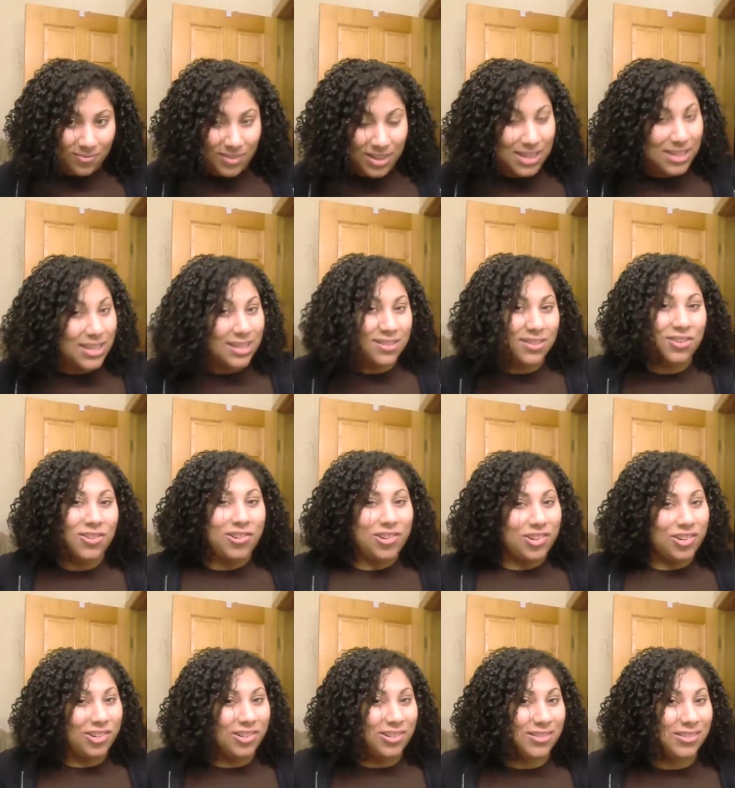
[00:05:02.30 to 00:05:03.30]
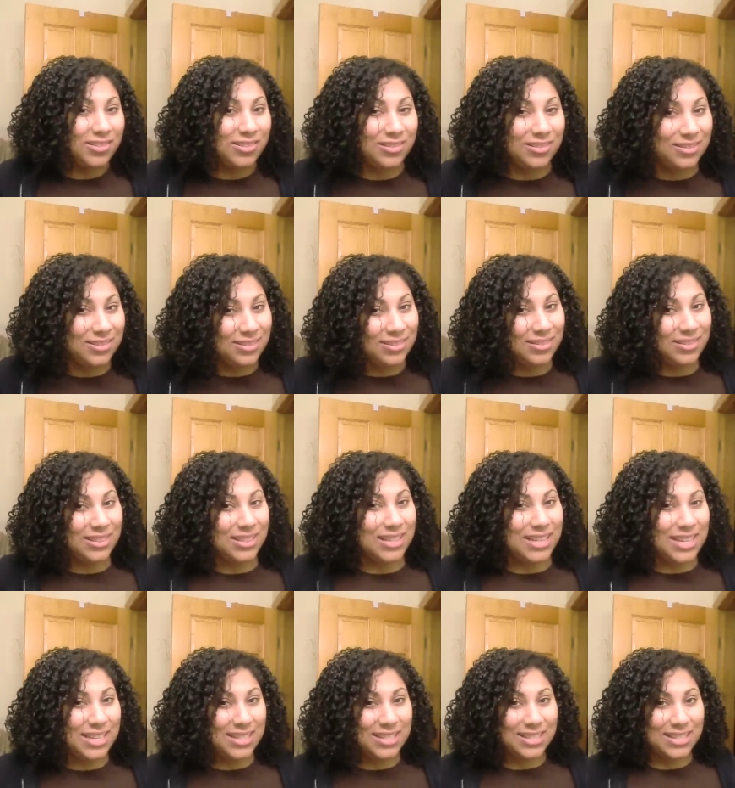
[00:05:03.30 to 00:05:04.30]
it doesn't curl.
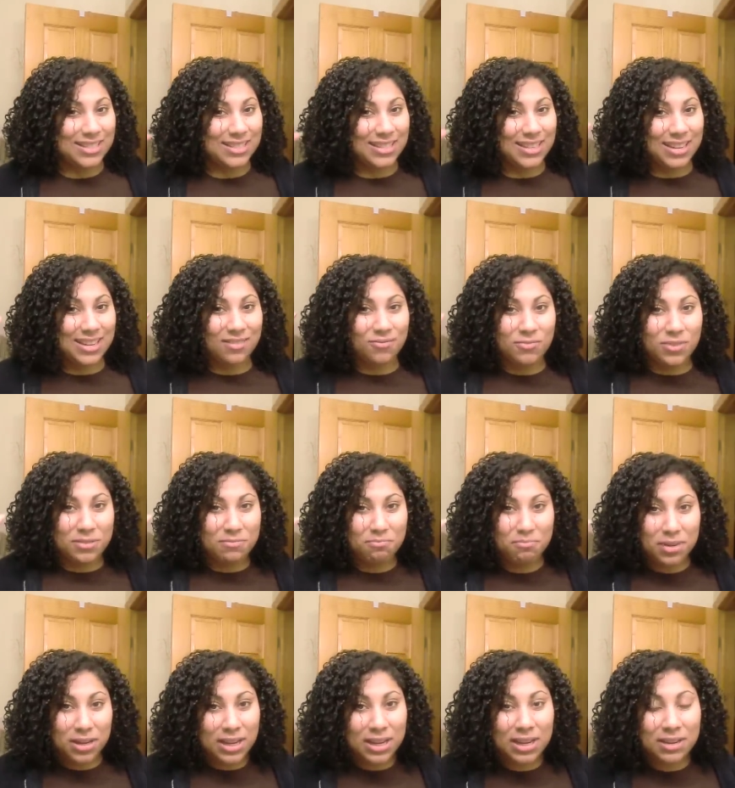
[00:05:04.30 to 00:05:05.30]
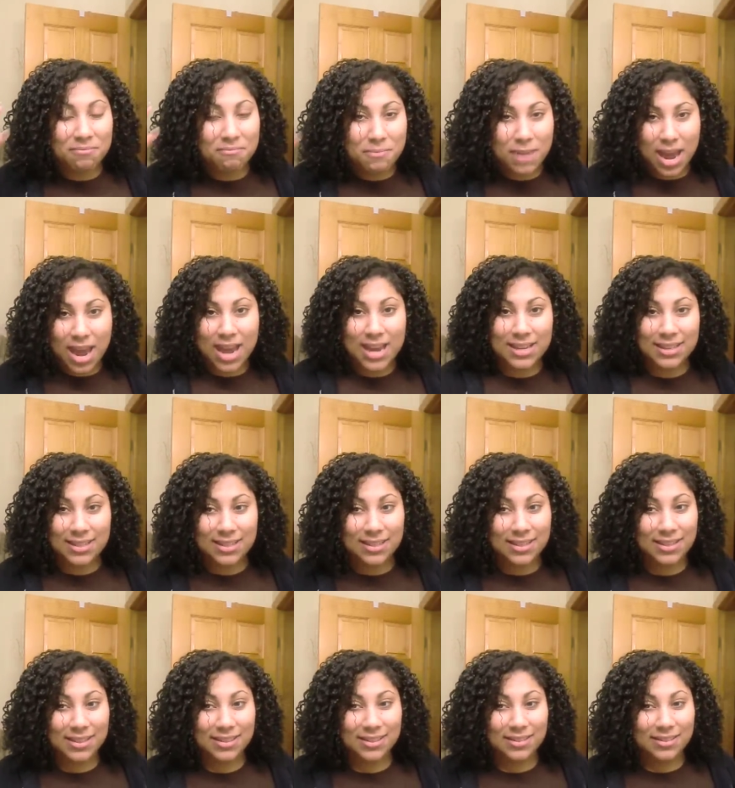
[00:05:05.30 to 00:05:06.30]
It's just like one big mass.
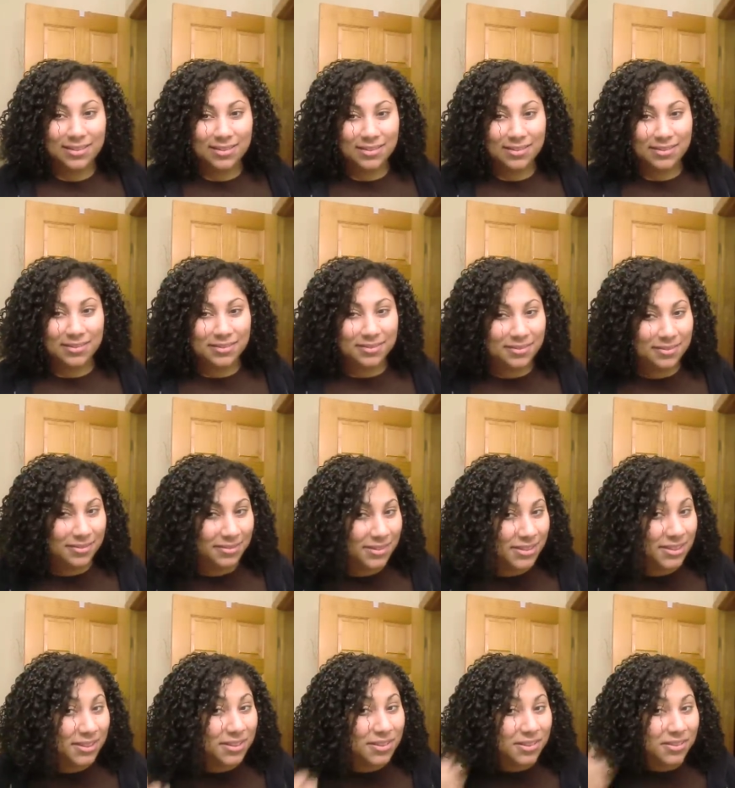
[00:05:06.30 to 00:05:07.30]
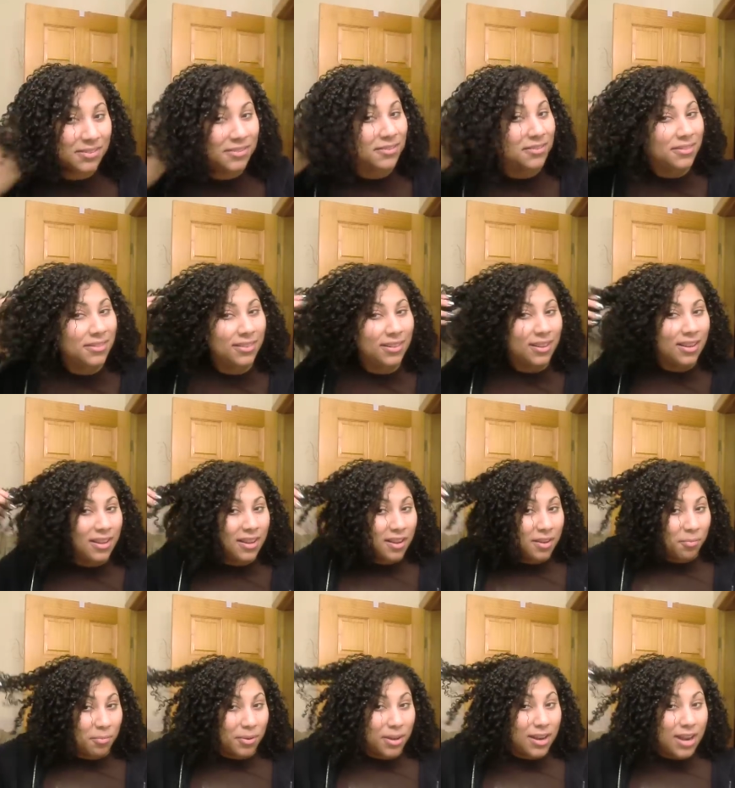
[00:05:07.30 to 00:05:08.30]
So,
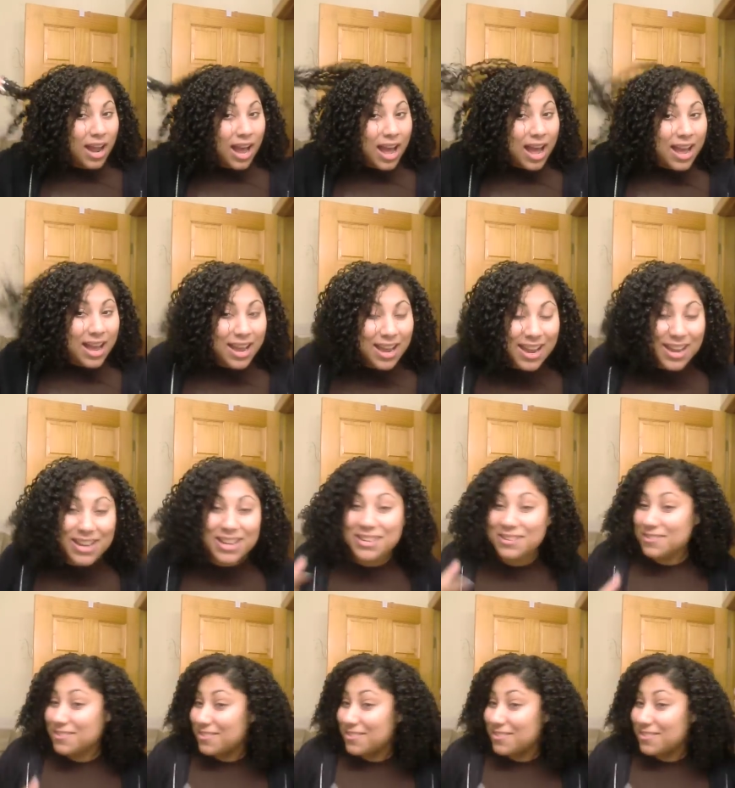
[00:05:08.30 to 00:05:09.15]
but I